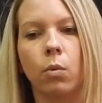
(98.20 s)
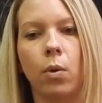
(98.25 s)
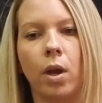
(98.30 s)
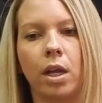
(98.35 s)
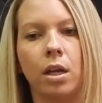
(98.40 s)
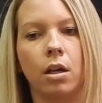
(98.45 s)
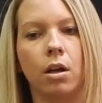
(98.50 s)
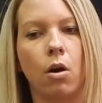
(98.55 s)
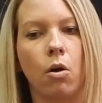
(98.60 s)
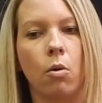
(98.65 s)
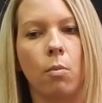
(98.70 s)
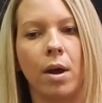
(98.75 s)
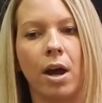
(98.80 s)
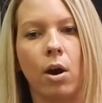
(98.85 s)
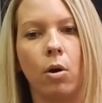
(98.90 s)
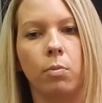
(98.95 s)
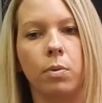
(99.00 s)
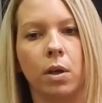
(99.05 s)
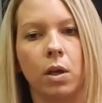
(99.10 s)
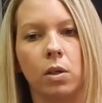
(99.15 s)
way to go
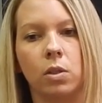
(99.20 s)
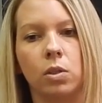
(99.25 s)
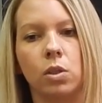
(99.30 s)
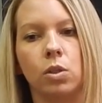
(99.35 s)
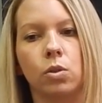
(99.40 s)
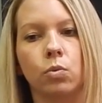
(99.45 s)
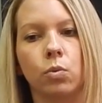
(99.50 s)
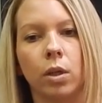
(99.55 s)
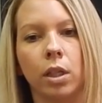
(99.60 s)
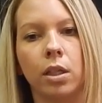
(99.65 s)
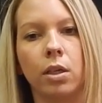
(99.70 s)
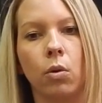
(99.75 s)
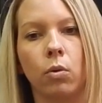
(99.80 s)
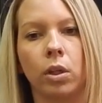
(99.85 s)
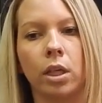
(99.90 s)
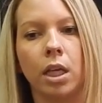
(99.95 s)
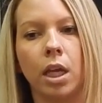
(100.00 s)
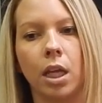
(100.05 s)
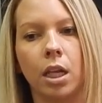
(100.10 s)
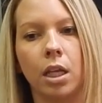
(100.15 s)
about because it's really
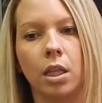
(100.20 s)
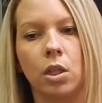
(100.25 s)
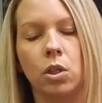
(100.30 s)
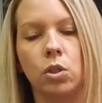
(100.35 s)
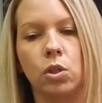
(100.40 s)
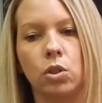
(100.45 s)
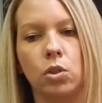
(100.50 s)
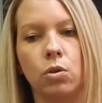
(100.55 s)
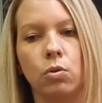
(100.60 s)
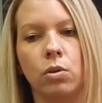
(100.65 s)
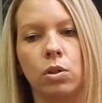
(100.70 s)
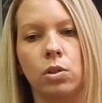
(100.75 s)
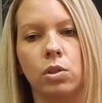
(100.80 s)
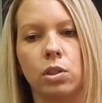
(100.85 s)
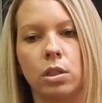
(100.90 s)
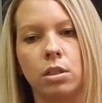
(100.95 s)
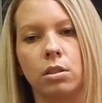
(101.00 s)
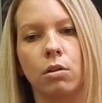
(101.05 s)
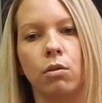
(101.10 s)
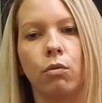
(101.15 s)
only getting these
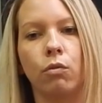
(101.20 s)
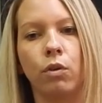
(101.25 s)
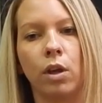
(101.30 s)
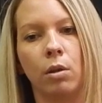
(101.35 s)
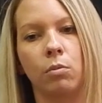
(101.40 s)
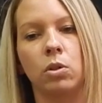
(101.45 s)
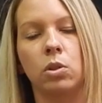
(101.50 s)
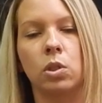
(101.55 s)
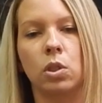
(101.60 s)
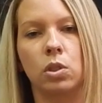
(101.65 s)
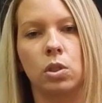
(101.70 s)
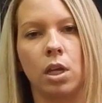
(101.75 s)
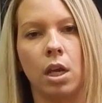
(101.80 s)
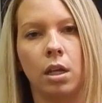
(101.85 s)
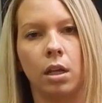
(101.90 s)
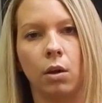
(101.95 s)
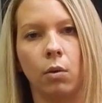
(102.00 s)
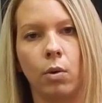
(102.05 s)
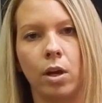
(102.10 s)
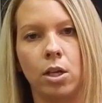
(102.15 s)
students into family
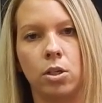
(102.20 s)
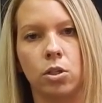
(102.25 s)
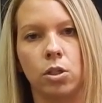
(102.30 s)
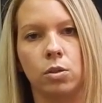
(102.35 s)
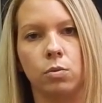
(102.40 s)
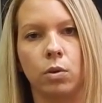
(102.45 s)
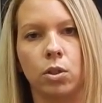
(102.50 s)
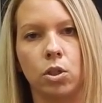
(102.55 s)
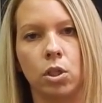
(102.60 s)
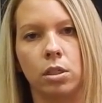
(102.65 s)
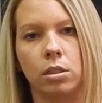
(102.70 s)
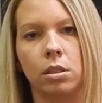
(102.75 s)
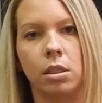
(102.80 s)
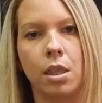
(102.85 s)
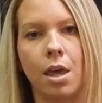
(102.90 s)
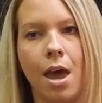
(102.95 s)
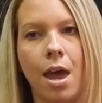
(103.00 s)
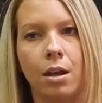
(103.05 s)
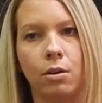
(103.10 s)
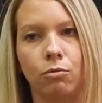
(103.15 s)
sustaining wages, which is
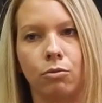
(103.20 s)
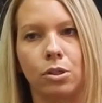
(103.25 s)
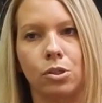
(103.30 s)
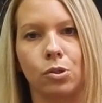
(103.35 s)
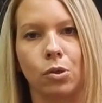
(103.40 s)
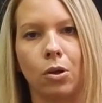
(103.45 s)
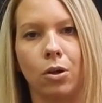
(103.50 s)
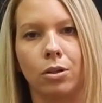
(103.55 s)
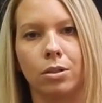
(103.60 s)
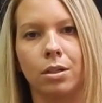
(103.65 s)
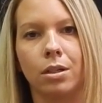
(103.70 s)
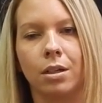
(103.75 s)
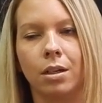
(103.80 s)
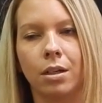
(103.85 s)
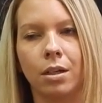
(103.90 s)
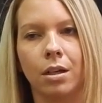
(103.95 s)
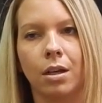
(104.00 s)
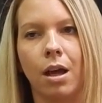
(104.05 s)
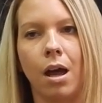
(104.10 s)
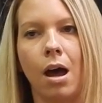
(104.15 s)
the end result.
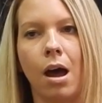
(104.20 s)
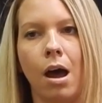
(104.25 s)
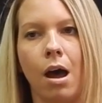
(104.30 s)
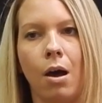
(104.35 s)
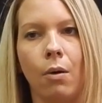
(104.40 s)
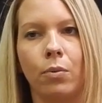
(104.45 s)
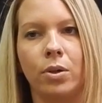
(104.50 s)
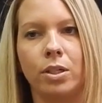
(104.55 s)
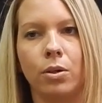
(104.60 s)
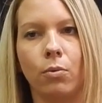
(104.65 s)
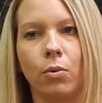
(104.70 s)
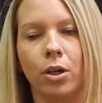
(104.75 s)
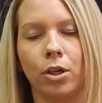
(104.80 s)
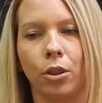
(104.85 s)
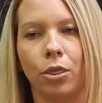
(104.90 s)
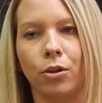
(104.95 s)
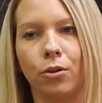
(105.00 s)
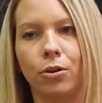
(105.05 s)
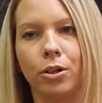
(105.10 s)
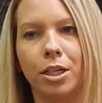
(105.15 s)
Uh, we don't want
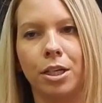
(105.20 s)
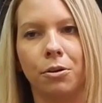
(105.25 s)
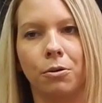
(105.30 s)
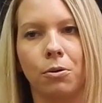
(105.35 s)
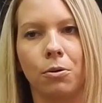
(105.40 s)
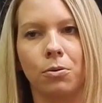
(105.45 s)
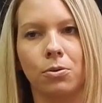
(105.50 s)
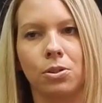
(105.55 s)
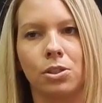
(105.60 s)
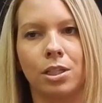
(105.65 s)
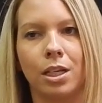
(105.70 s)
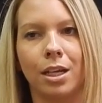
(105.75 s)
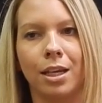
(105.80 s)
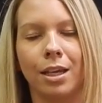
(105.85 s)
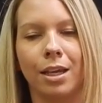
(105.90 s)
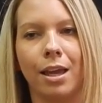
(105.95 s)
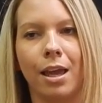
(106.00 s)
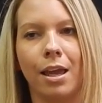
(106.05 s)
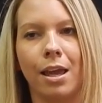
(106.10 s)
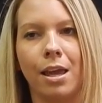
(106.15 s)
a 30 year old
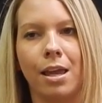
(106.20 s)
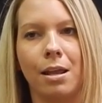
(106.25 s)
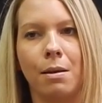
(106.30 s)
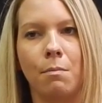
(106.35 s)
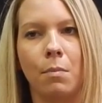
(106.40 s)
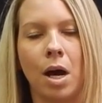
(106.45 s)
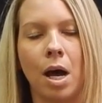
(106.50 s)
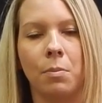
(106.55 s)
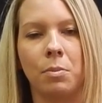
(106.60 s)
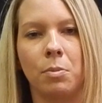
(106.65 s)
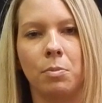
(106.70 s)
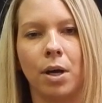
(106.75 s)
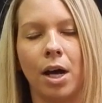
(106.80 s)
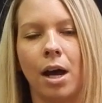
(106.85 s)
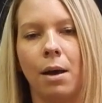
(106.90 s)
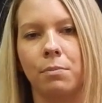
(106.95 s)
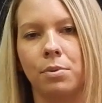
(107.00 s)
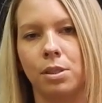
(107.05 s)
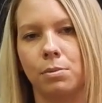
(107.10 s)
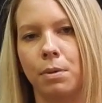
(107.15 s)
sitting in mom and
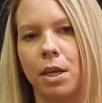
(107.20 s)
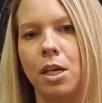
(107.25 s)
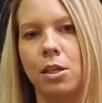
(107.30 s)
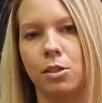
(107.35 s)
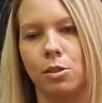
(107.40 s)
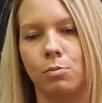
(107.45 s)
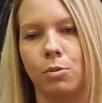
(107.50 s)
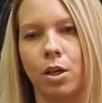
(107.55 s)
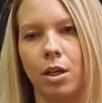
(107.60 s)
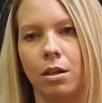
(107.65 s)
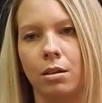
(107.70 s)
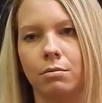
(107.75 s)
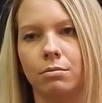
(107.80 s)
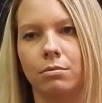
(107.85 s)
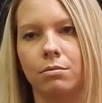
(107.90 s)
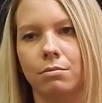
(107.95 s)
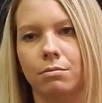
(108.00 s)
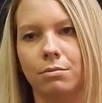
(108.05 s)
pop's basement